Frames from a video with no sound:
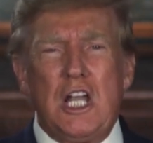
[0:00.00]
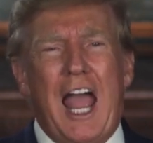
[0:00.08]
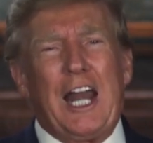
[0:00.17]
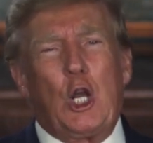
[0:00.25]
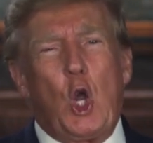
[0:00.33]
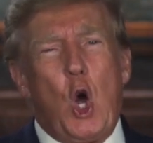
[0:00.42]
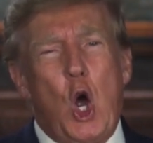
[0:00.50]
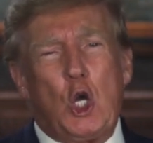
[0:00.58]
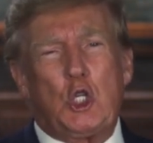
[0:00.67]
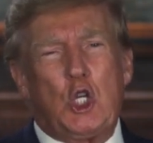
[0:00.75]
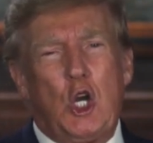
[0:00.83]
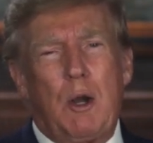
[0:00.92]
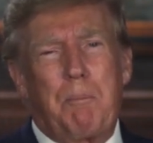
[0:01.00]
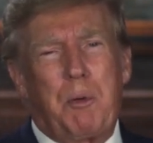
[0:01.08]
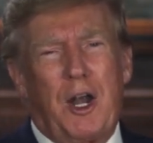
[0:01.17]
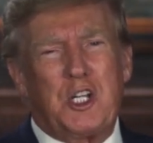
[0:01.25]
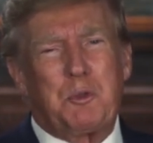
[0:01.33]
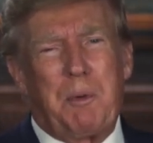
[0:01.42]
and long-term
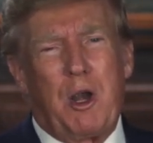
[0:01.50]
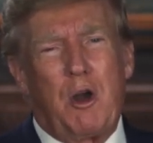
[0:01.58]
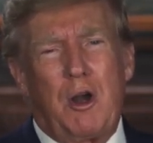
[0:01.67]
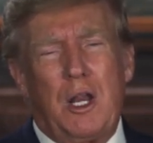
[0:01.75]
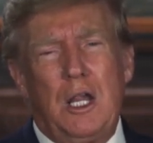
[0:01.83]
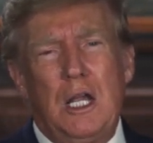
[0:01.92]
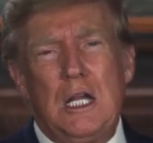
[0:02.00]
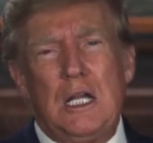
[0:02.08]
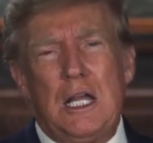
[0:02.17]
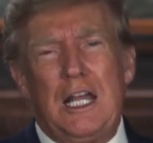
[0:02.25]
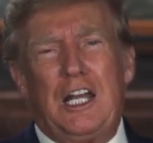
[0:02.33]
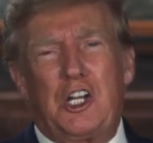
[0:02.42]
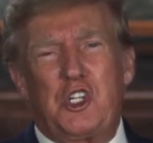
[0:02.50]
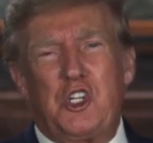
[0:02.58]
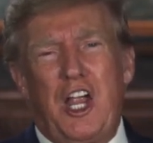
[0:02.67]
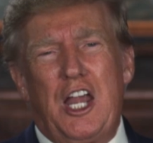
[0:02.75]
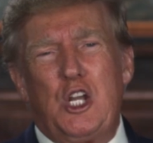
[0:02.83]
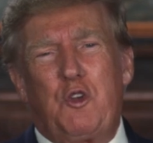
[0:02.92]
prosperity in
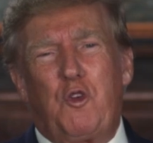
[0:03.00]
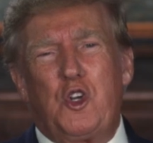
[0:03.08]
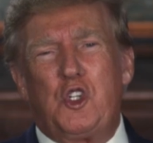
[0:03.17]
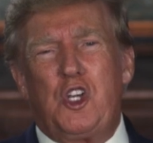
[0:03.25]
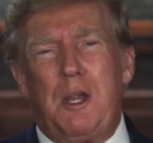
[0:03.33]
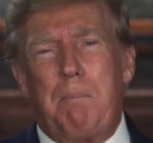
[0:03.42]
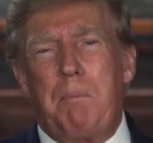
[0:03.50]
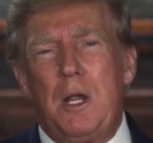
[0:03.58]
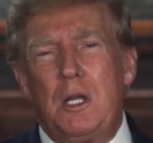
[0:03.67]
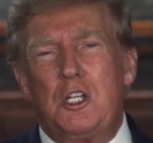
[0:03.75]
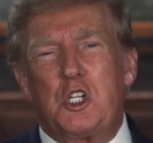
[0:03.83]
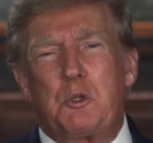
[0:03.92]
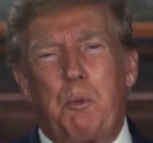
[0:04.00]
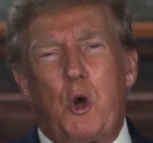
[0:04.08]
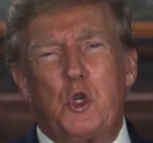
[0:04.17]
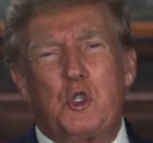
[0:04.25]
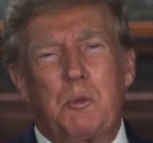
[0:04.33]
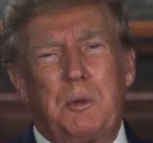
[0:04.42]
exchange for cheap,
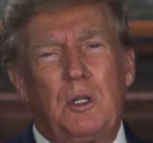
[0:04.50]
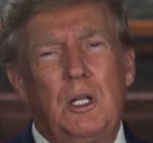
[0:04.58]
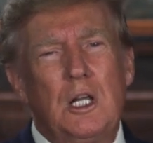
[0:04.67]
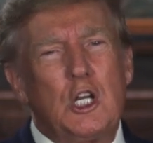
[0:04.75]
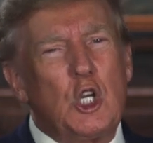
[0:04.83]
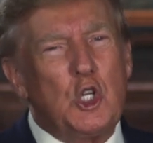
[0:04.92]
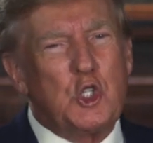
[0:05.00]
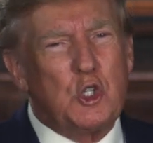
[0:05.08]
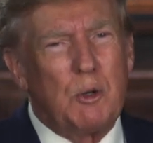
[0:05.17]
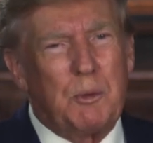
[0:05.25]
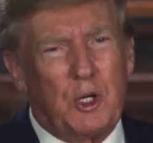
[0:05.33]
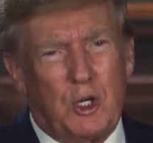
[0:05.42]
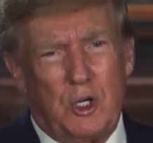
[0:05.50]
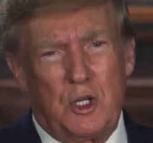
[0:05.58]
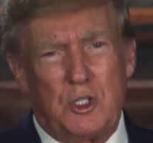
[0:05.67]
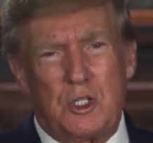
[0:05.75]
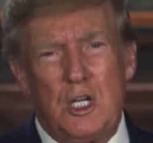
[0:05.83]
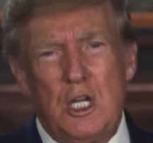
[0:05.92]
disposable consumer
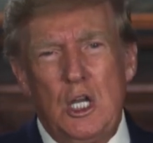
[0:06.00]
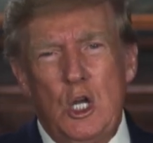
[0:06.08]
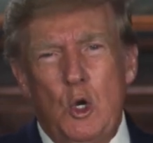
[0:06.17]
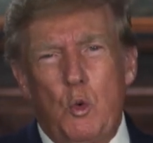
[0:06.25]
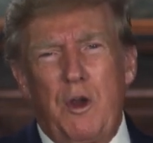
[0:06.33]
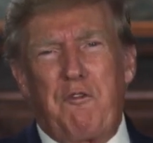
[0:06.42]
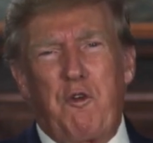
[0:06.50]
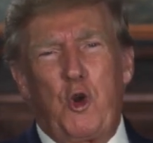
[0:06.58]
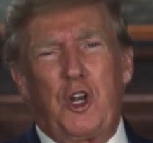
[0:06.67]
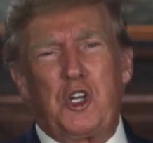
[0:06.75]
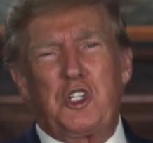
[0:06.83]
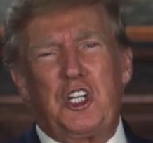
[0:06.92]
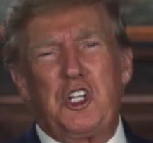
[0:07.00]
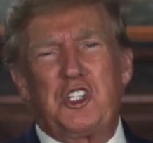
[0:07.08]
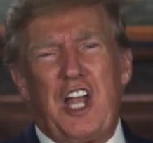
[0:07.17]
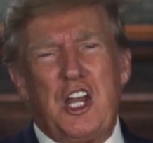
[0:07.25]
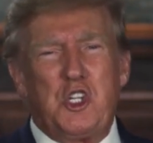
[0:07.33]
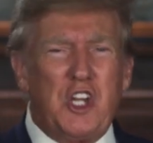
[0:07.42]
goods. We foolishly
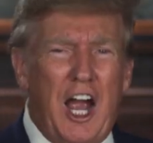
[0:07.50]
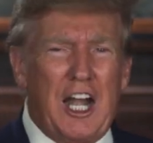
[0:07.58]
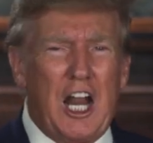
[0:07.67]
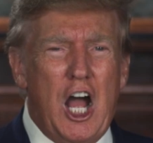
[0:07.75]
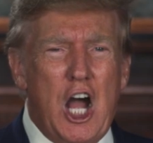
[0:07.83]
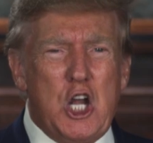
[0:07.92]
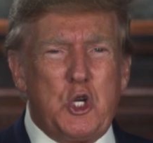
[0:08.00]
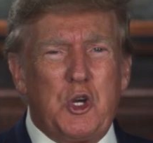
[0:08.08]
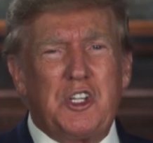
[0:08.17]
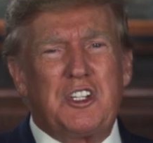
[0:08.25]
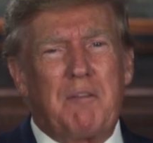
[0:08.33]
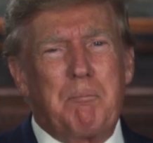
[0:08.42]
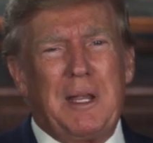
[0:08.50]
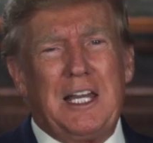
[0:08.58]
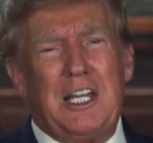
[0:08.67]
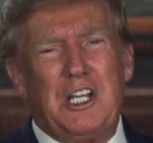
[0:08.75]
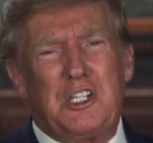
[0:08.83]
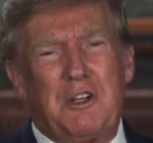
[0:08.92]
send China hundreds of
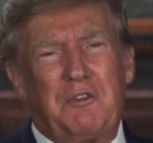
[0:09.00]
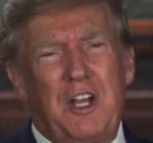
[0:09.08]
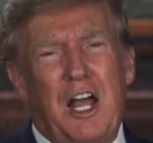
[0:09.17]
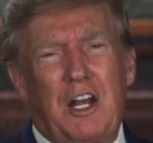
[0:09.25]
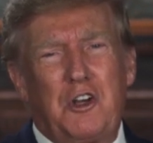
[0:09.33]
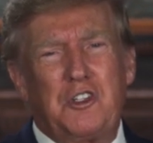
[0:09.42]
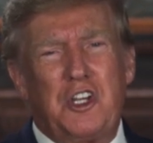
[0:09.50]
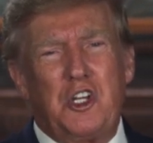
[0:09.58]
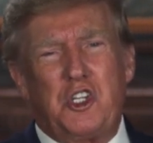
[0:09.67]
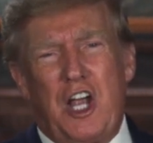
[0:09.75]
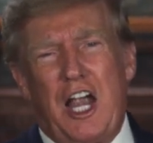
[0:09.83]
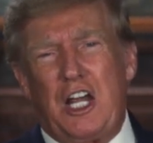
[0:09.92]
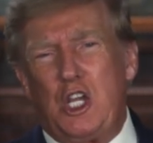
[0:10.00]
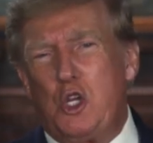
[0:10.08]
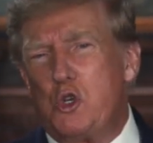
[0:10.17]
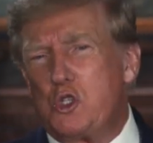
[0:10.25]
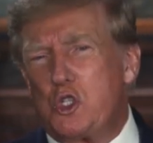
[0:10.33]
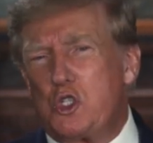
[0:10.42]
billions of dollars, and China
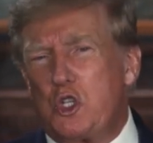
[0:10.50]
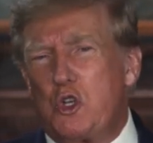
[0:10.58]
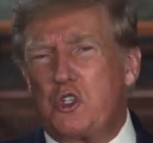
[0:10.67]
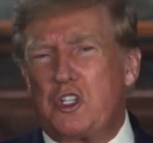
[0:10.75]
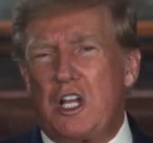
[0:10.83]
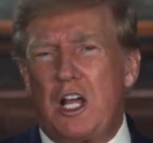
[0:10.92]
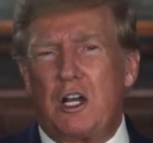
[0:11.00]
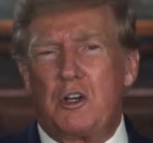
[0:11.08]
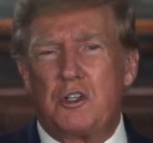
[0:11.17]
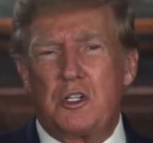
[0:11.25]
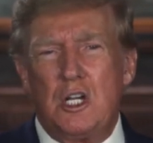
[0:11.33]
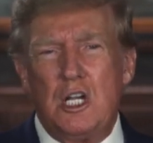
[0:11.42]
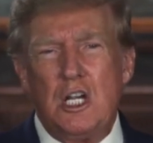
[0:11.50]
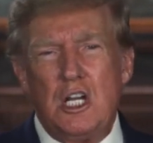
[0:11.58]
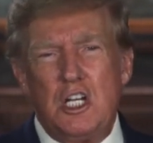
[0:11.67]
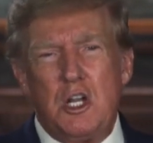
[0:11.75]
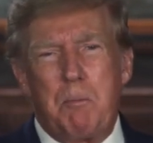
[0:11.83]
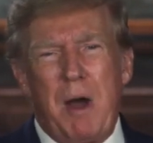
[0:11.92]
uses those dollars
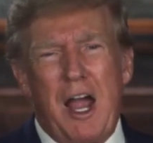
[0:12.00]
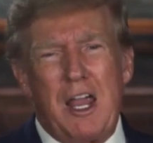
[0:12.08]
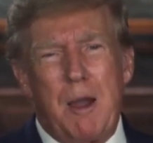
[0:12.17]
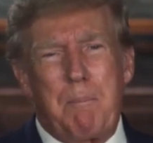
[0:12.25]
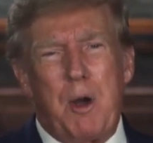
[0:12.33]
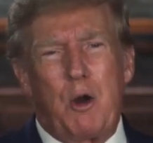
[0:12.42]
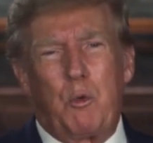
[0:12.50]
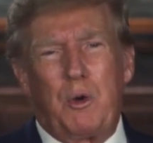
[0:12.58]
to buy up our